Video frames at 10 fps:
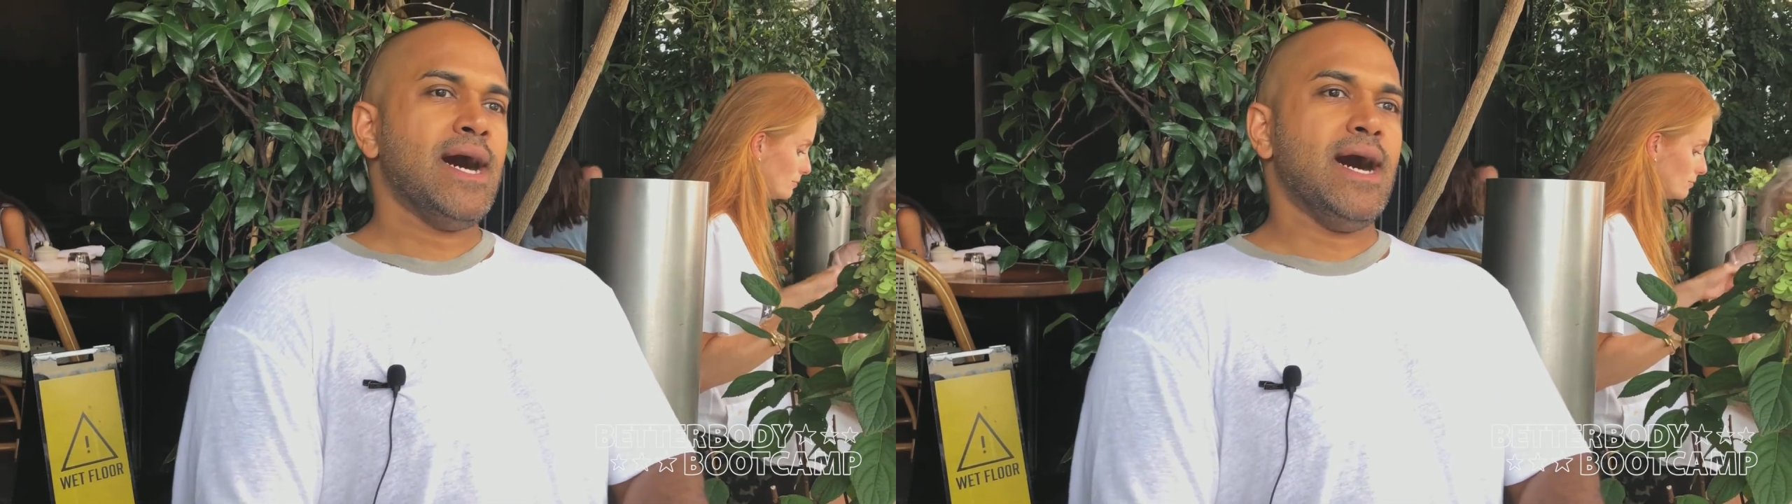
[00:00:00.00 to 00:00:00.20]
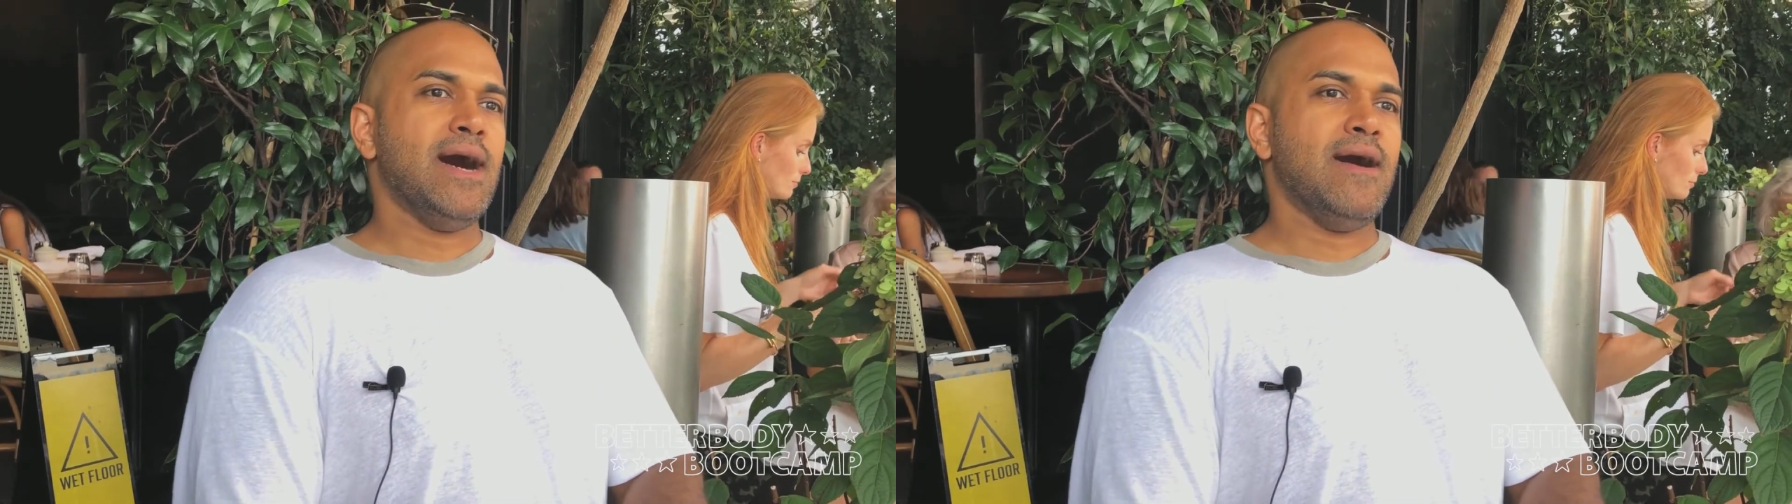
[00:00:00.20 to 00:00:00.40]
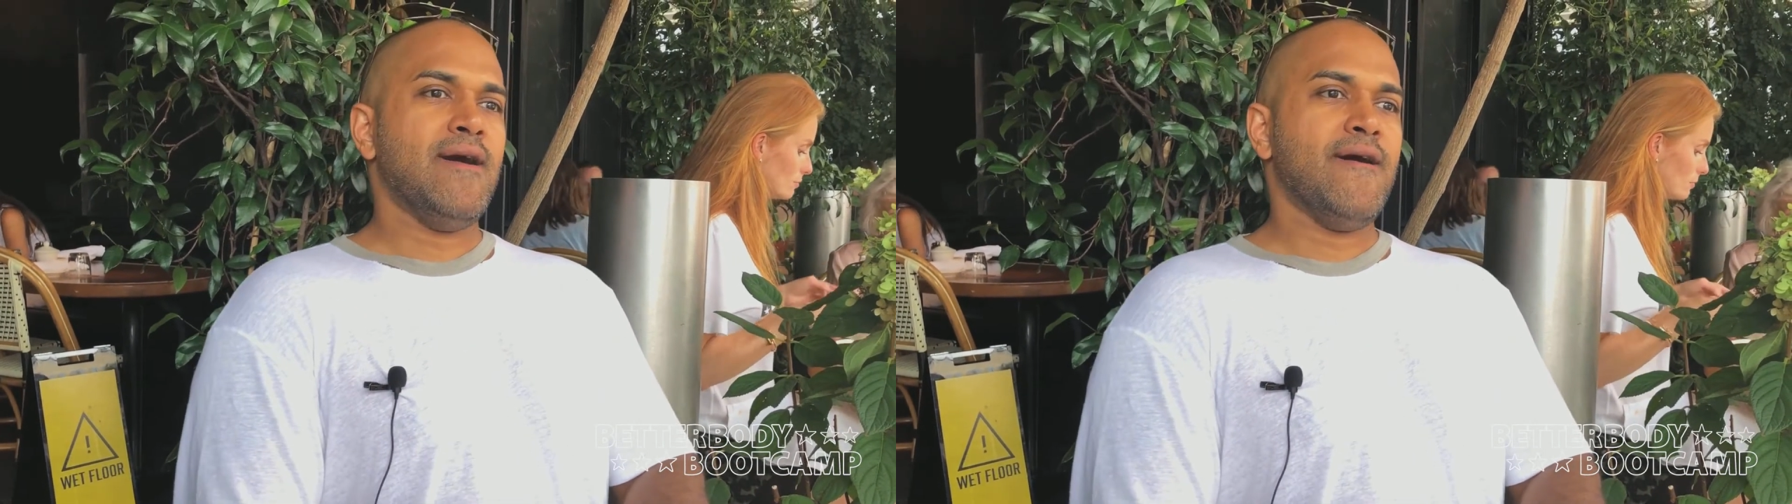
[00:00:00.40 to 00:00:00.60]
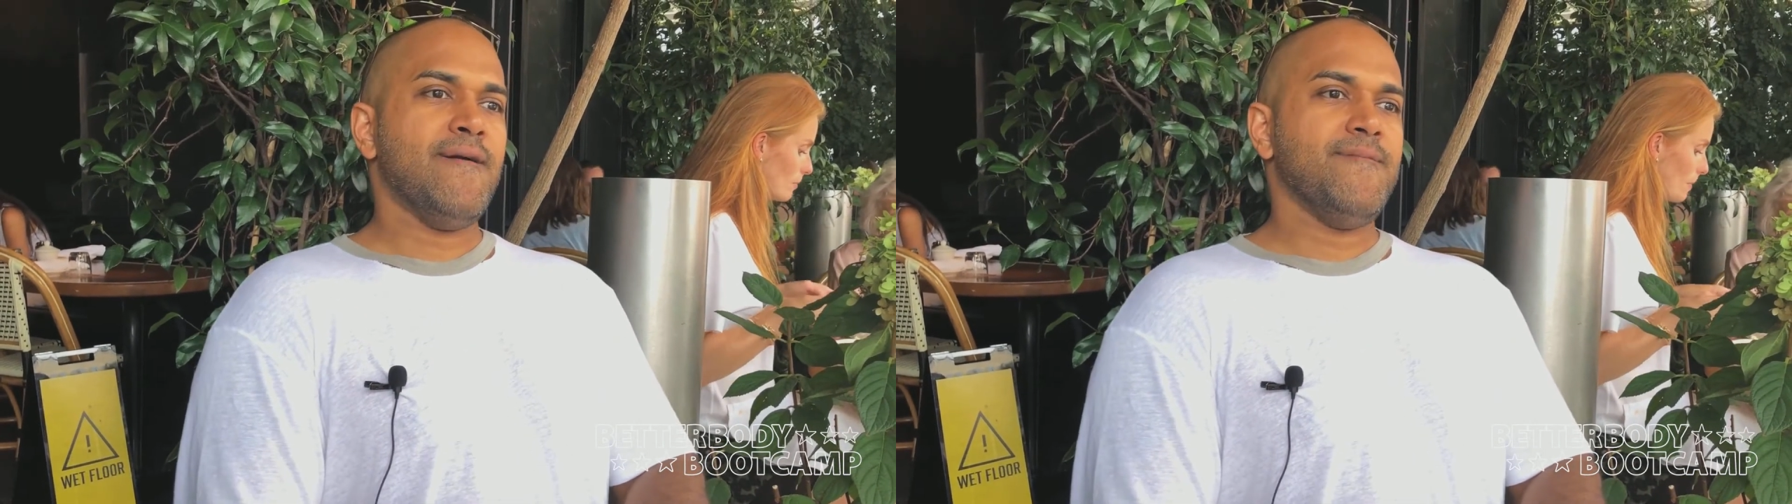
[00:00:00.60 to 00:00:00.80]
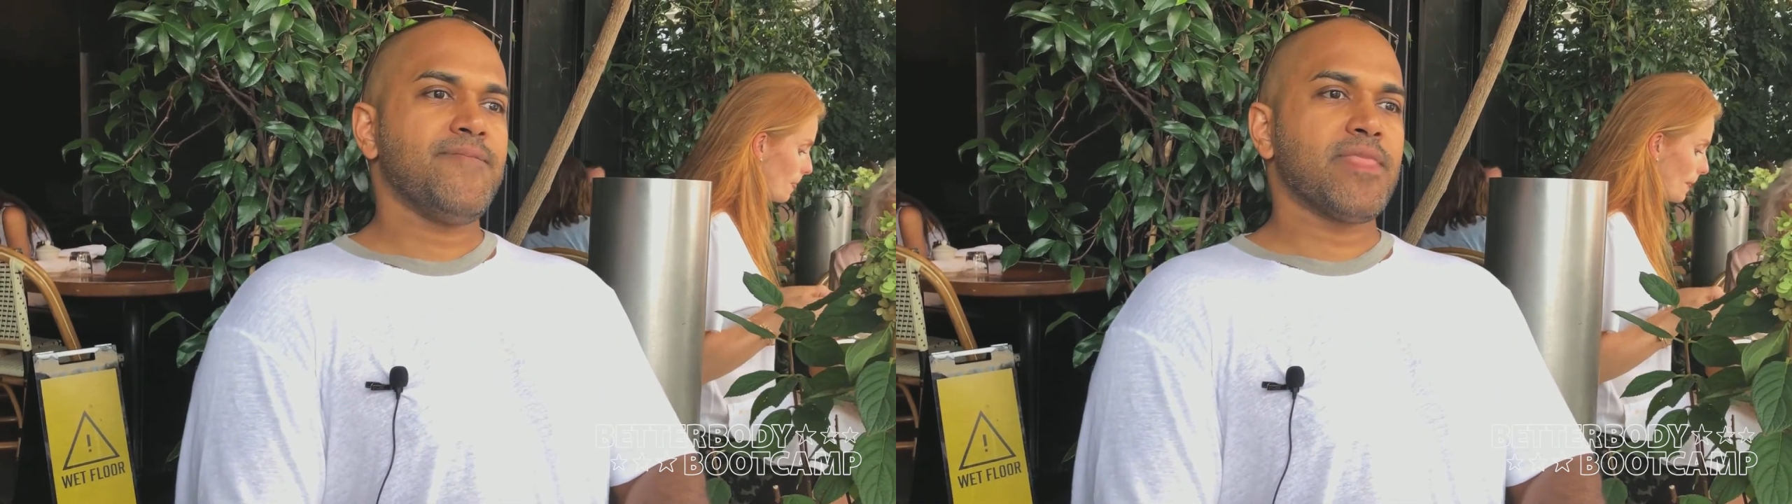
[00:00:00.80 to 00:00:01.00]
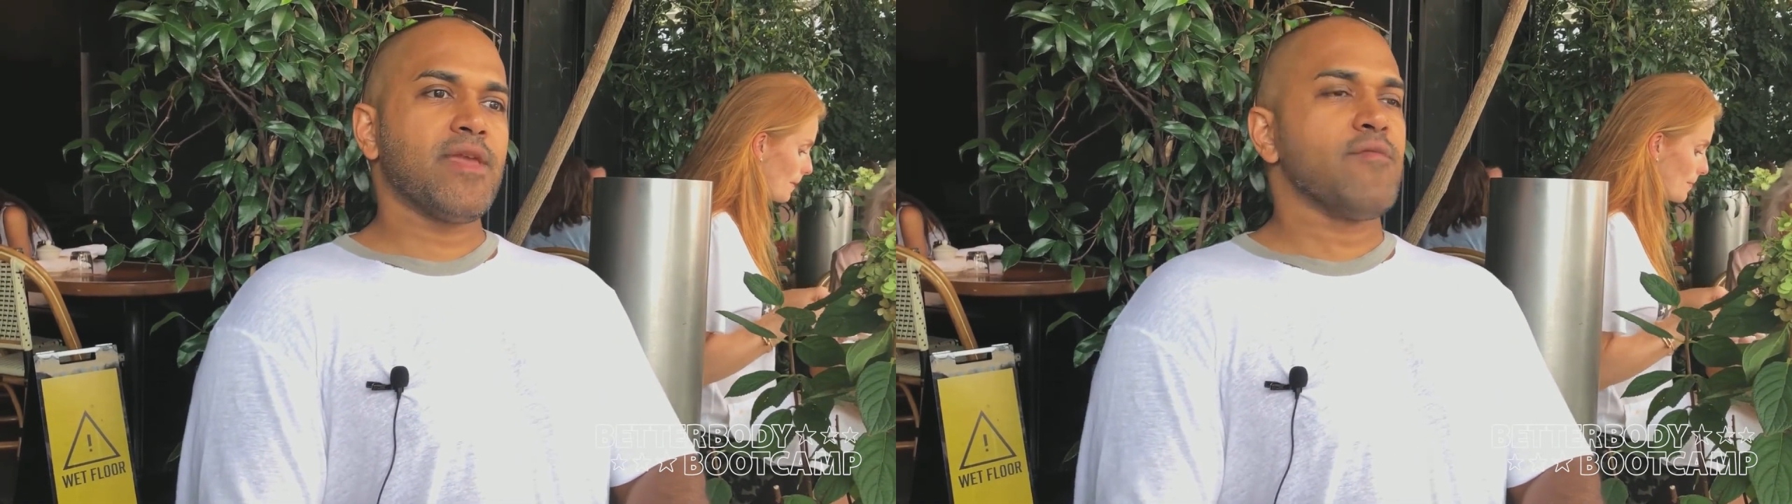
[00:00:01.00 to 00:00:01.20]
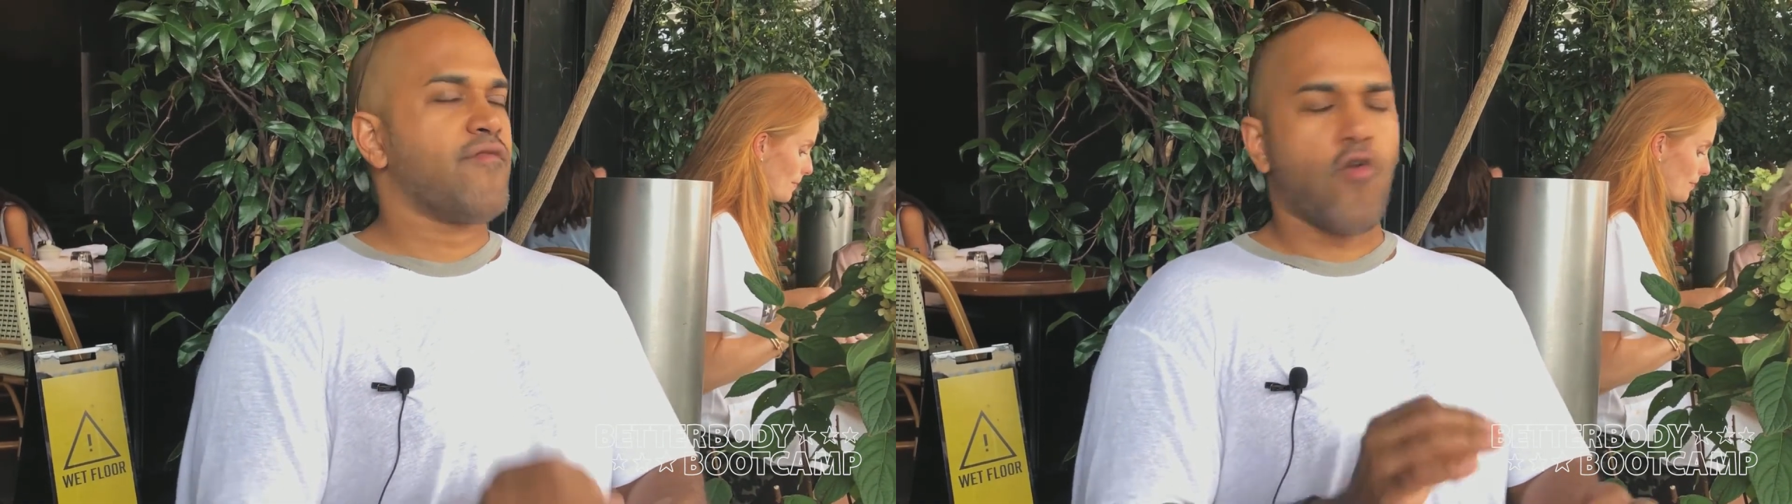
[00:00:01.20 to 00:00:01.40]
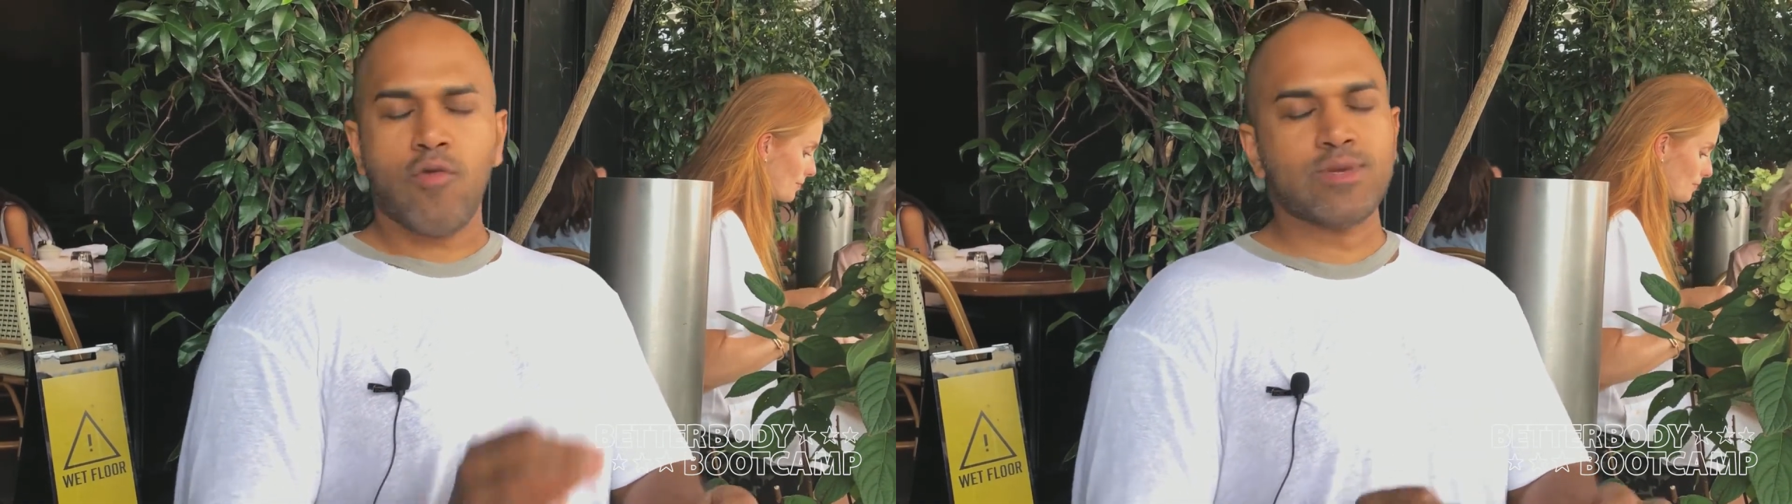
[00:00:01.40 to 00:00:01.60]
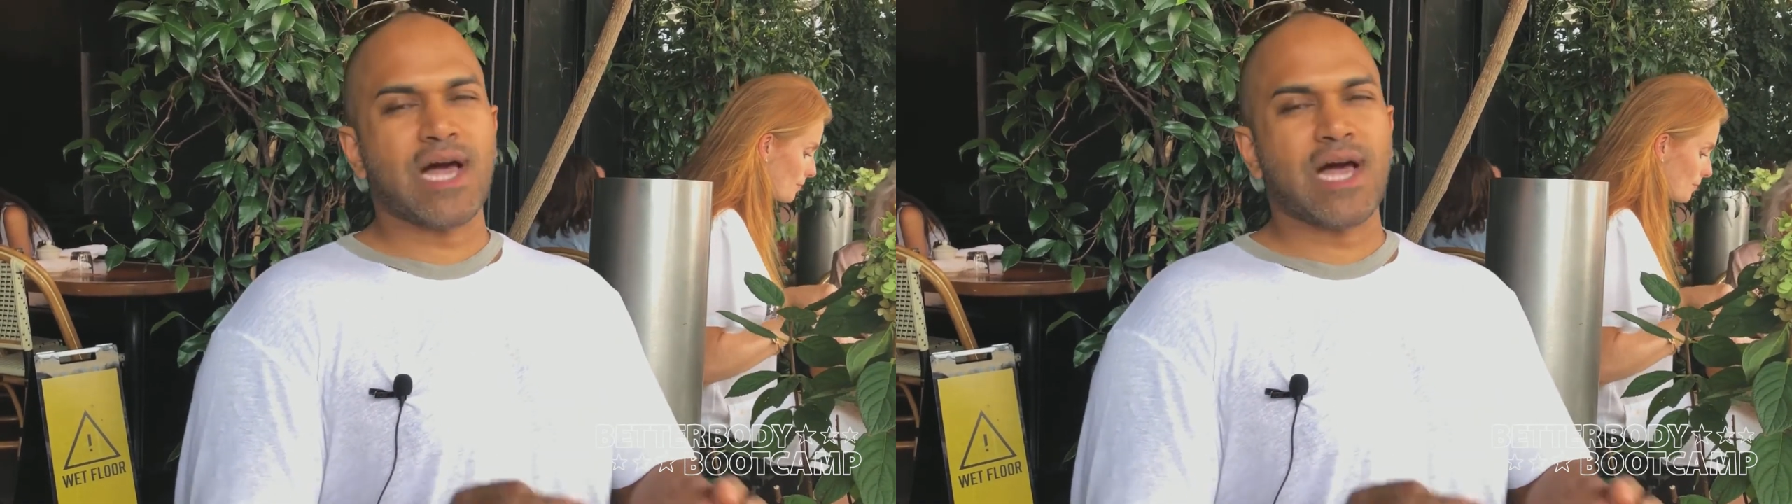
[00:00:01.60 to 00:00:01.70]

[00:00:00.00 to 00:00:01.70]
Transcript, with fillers: uh, form